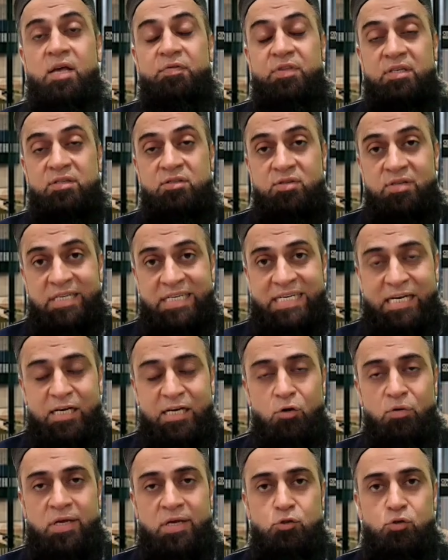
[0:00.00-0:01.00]
This written
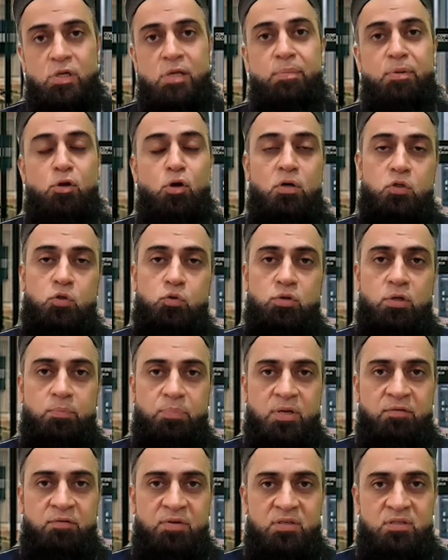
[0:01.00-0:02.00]
down actually belongs to the
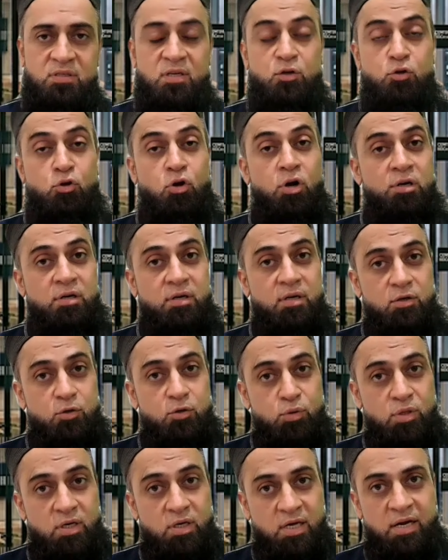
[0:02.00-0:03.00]
previous and not
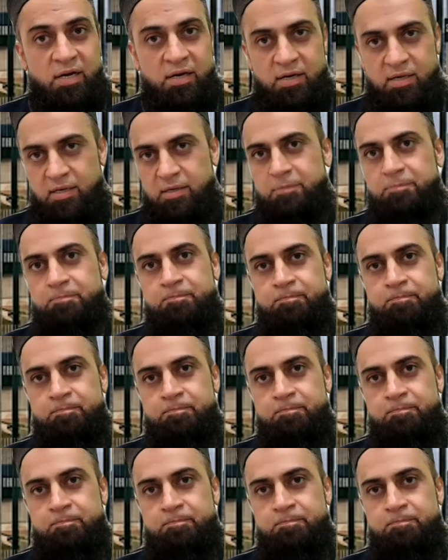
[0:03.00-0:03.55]
to the current year.